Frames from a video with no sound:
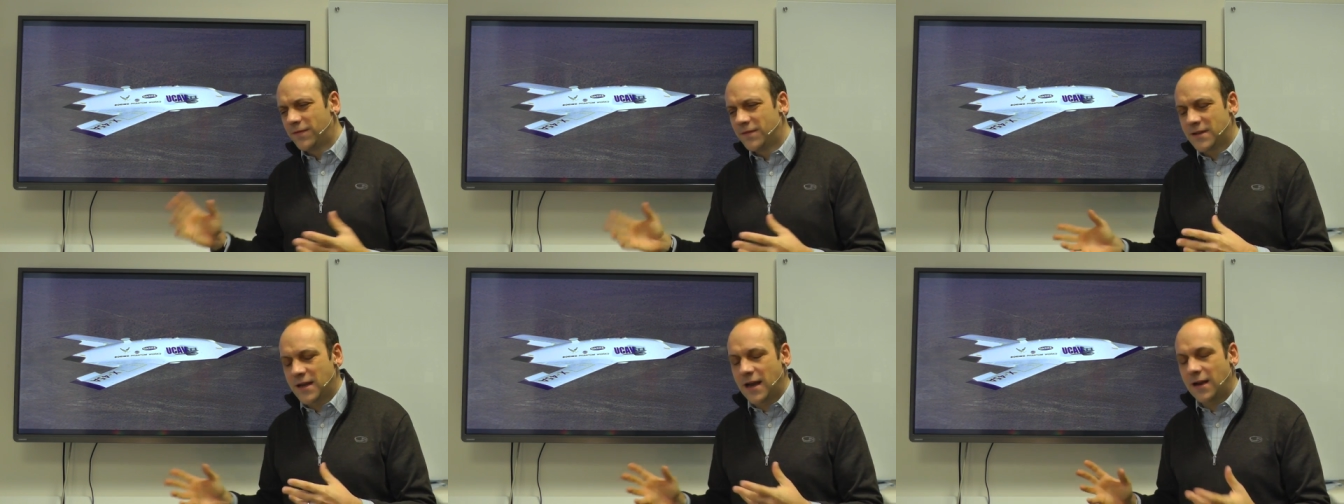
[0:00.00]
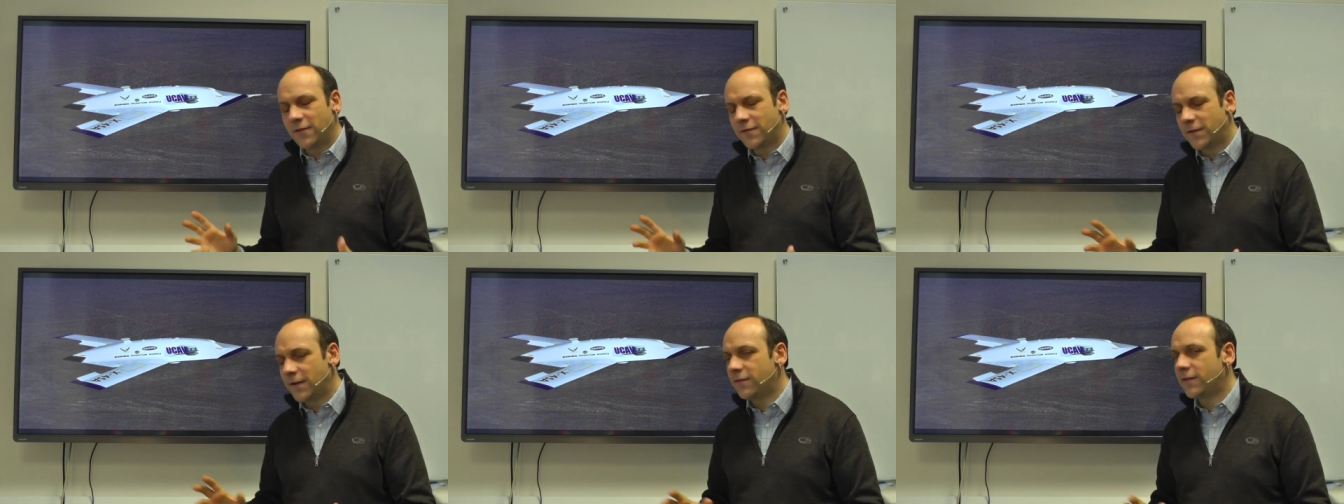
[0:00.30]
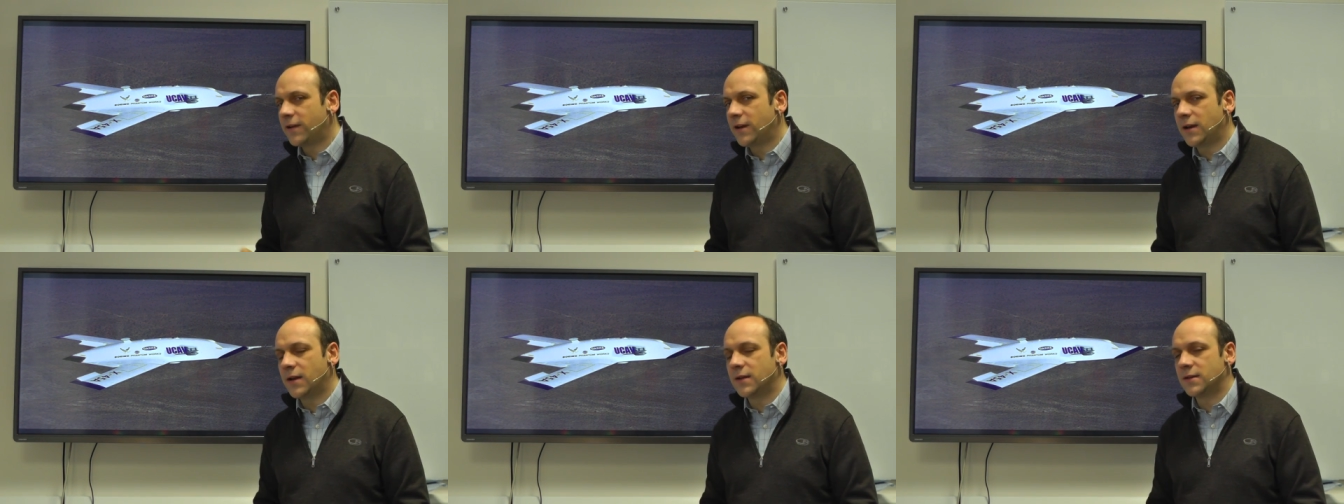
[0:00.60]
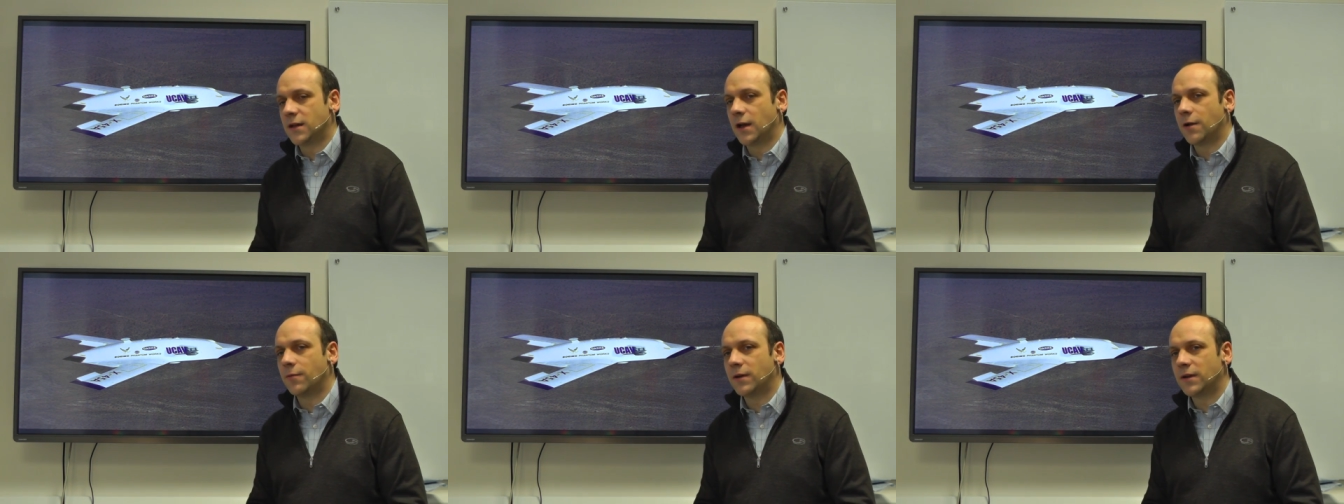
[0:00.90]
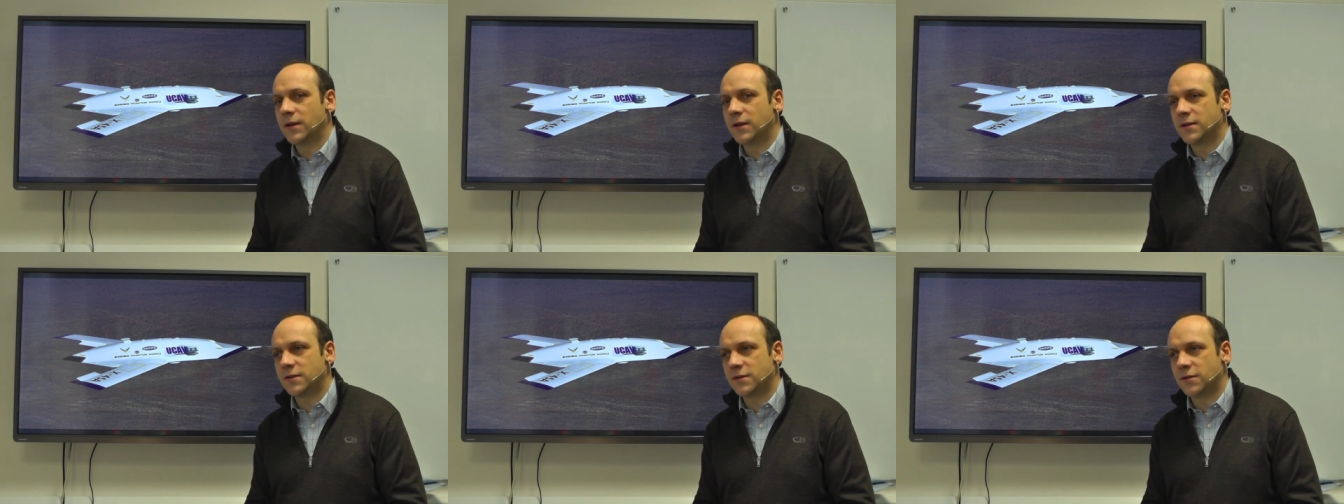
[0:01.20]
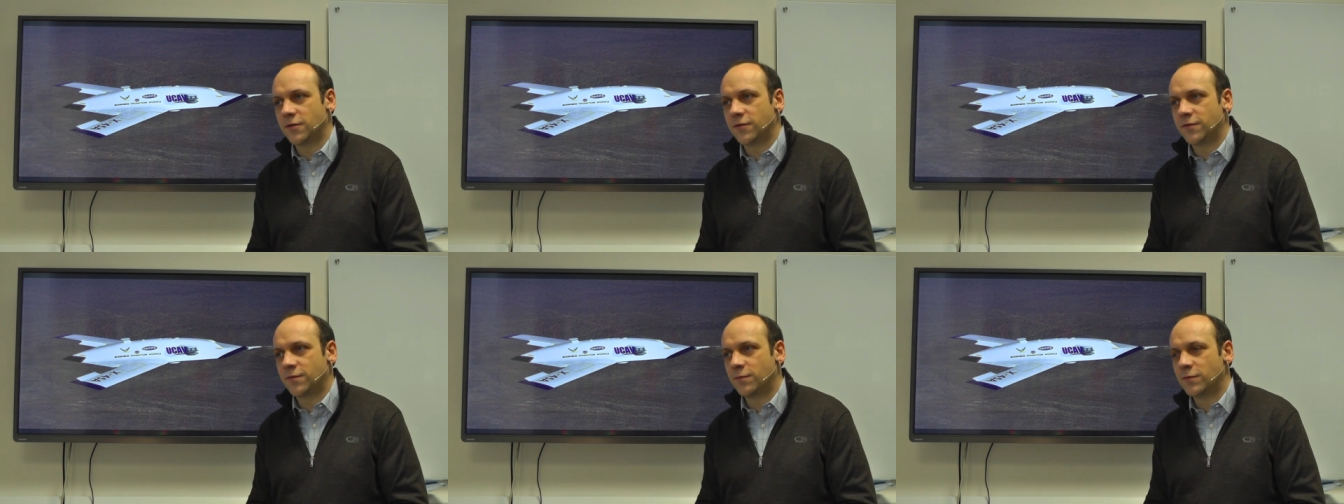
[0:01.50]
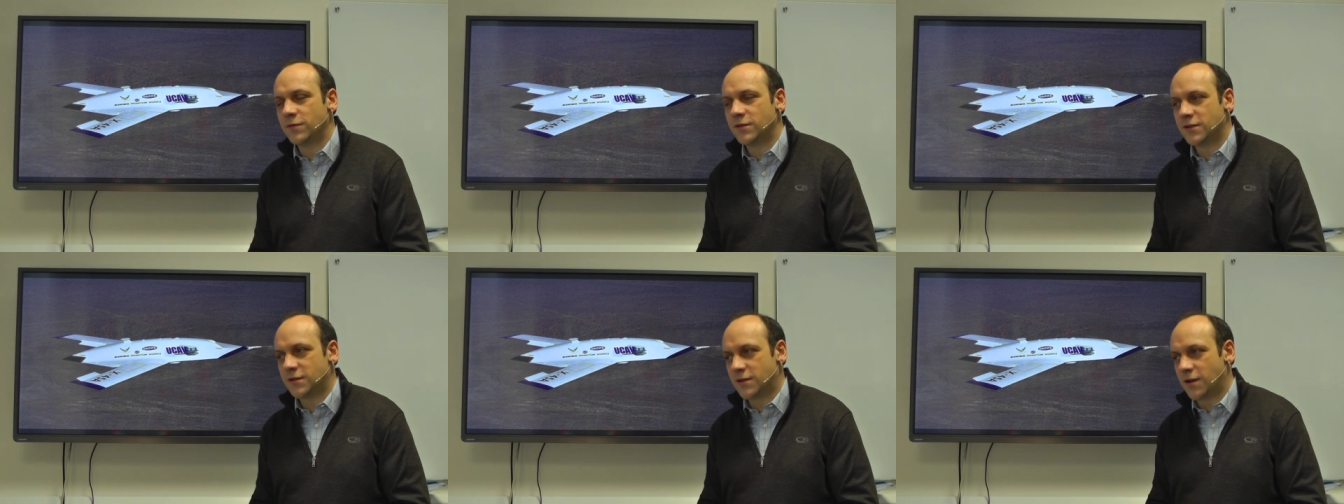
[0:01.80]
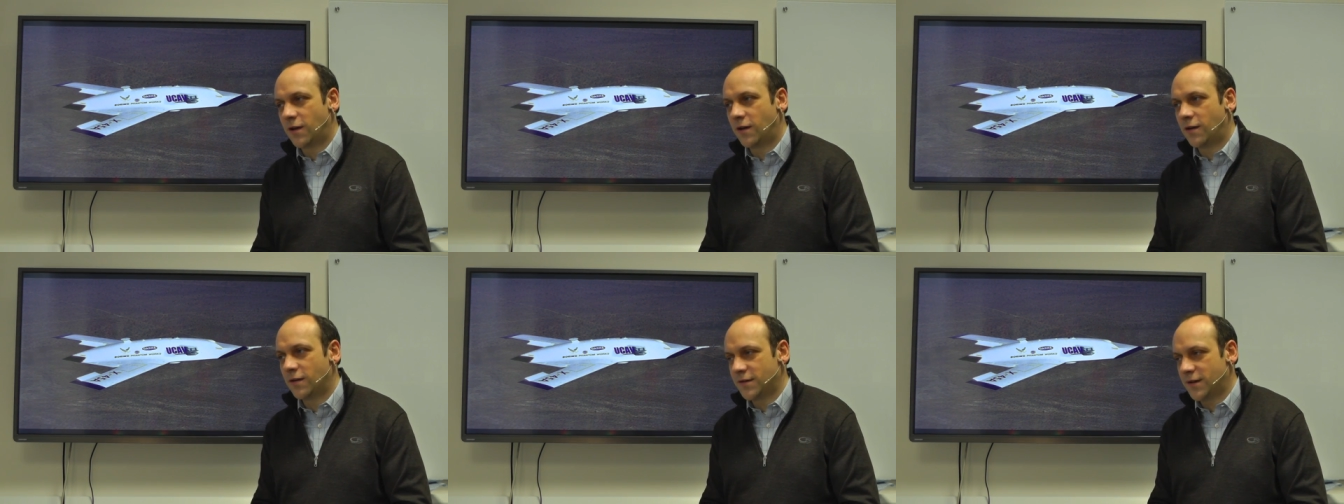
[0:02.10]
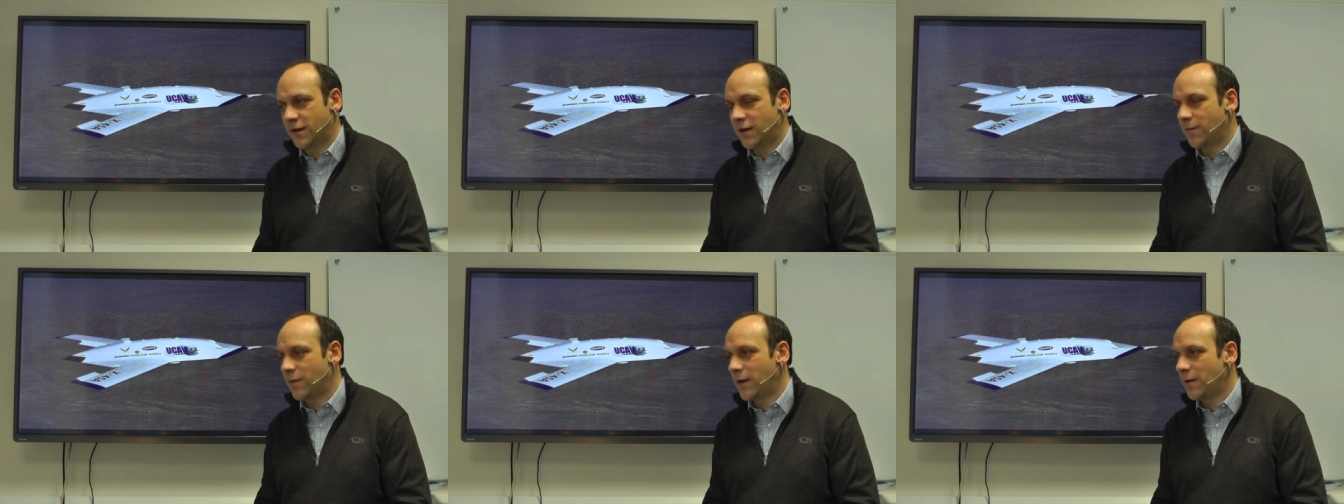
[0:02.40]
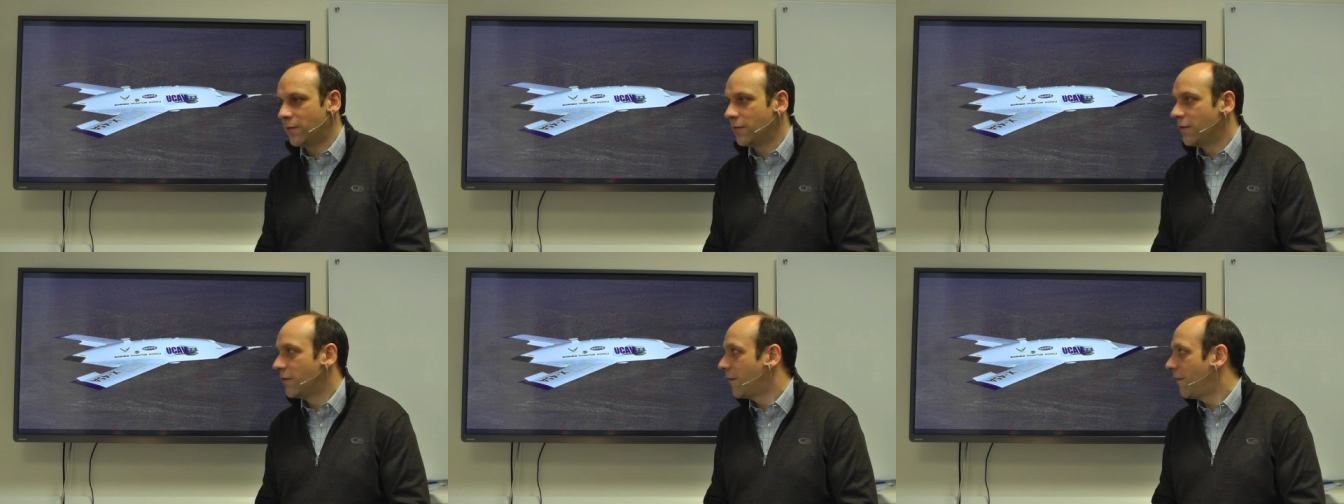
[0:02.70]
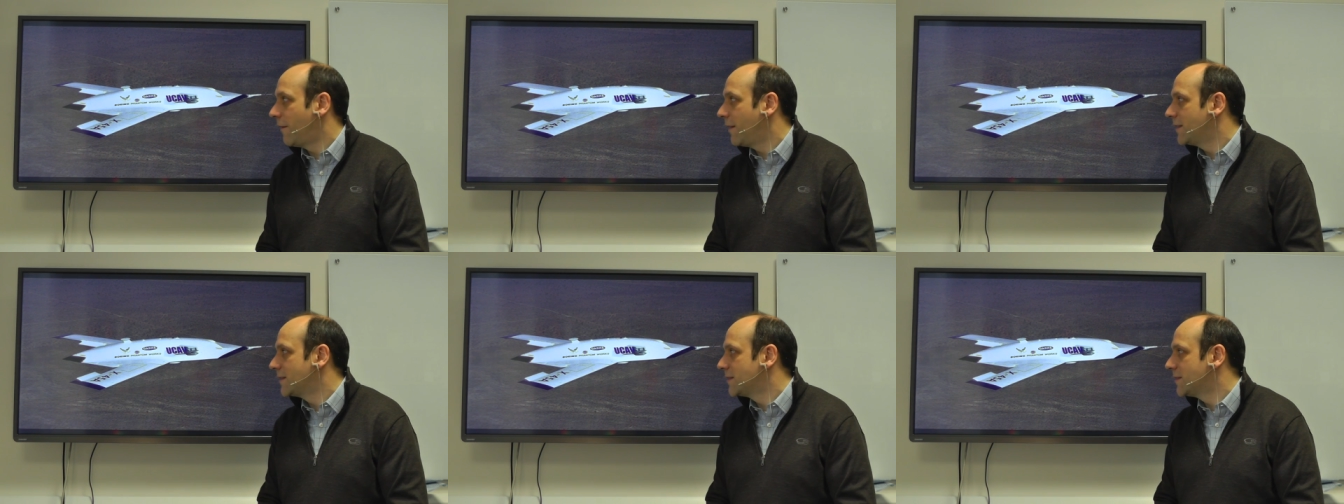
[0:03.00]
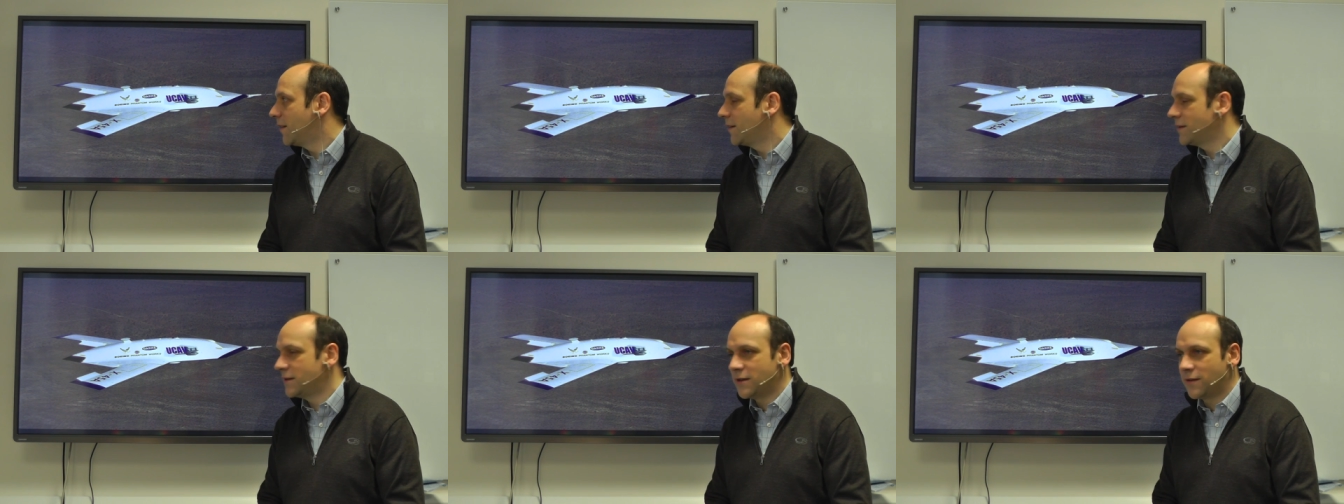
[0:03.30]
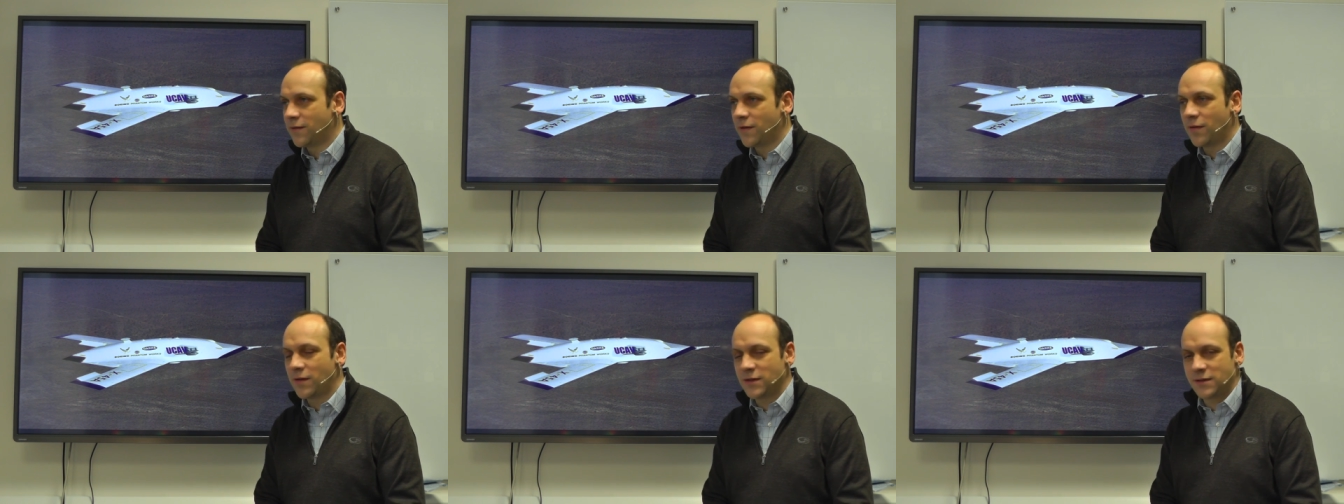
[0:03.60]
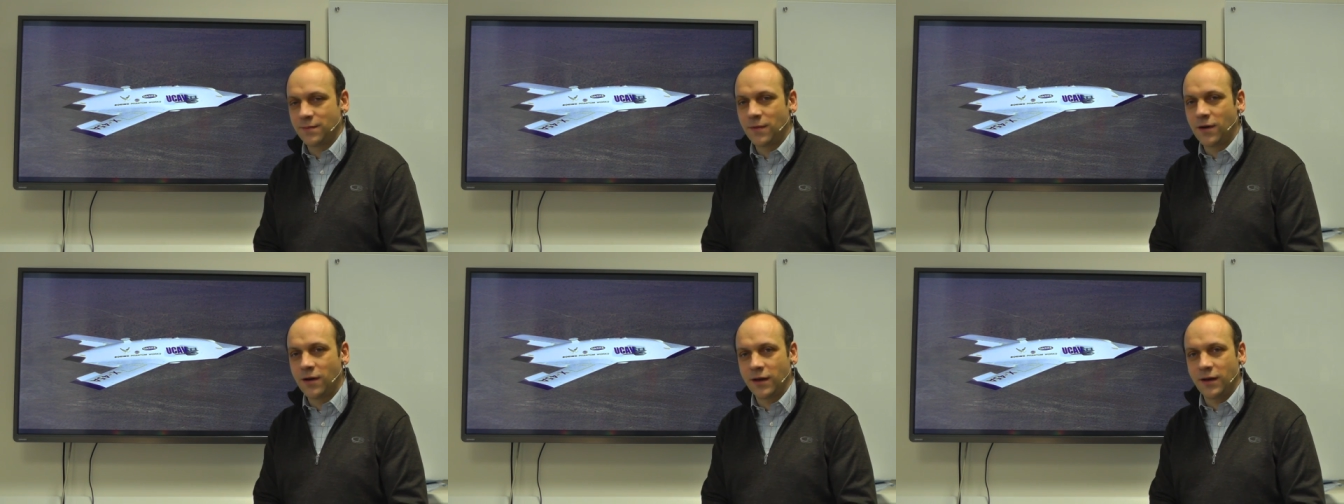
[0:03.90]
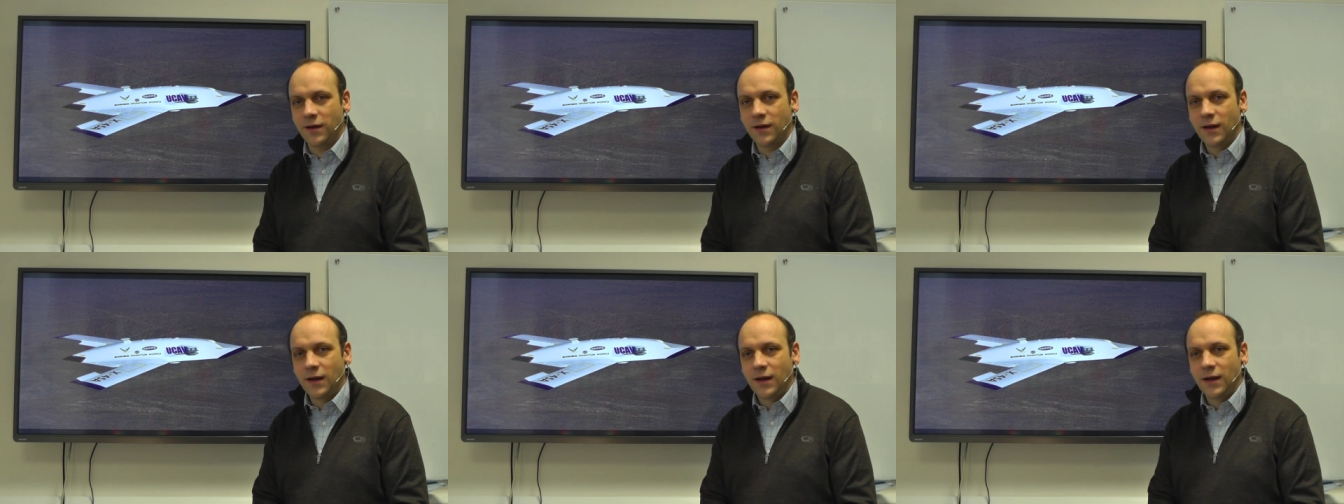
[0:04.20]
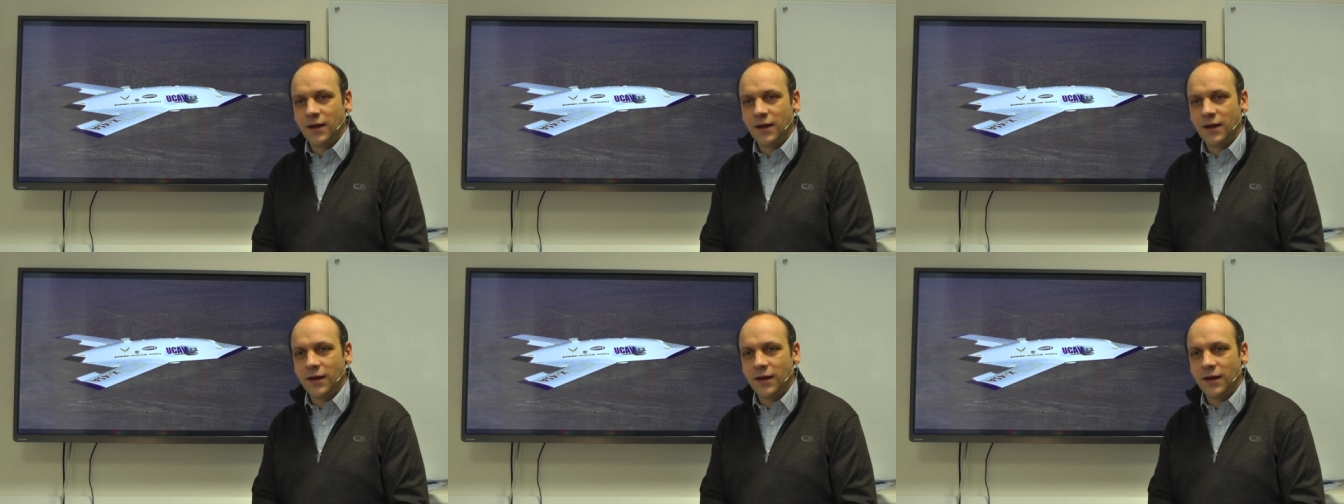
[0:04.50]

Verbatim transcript: 10, 15 years ago, when this sort of was starting, people were very excited that this might